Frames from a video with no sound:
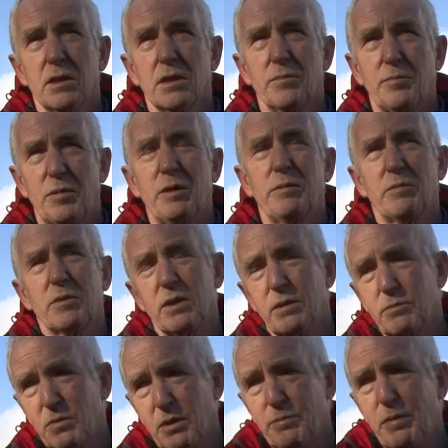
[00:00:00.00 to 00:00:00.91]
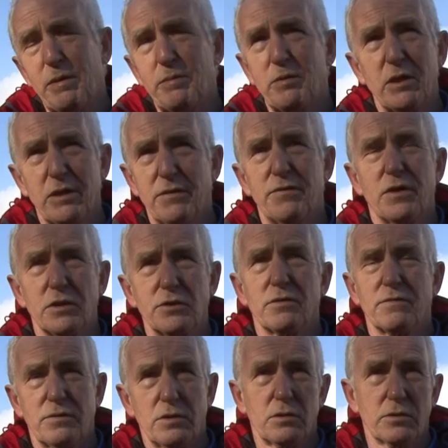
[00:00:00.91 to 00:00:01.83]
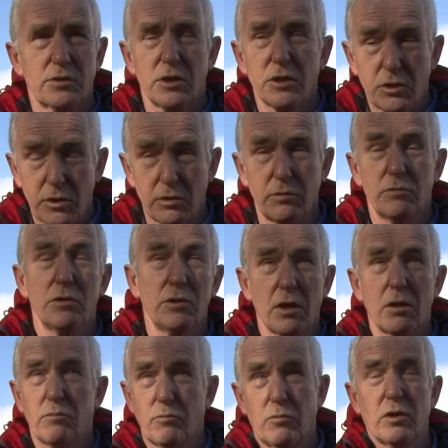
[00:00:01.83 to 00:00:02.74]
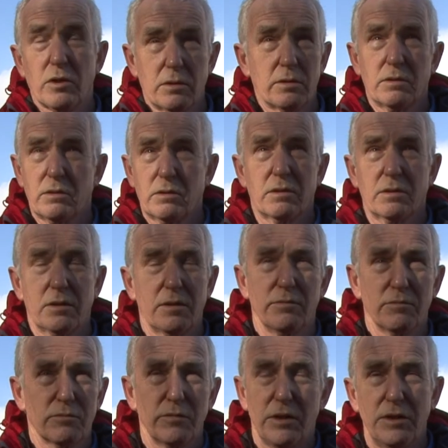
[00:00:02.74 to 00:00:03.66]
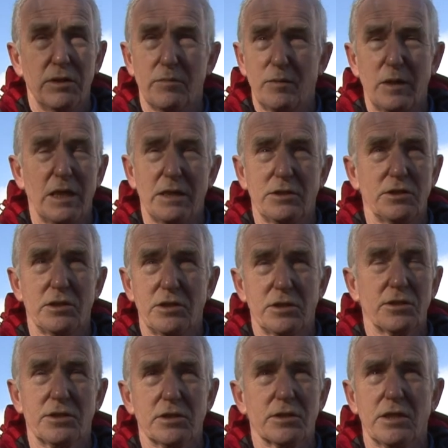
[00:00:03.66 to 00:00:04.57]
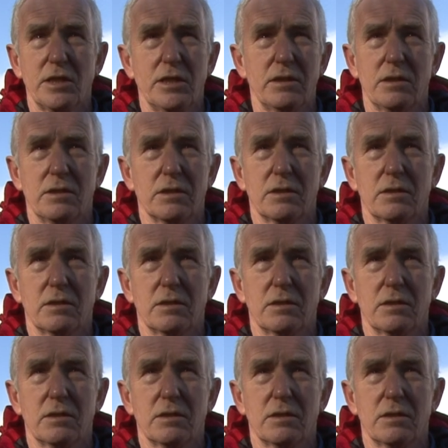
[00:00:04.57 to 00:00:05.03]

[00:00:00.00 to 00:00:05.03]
The people in the fossil fuels do not want renewable energy to succeed.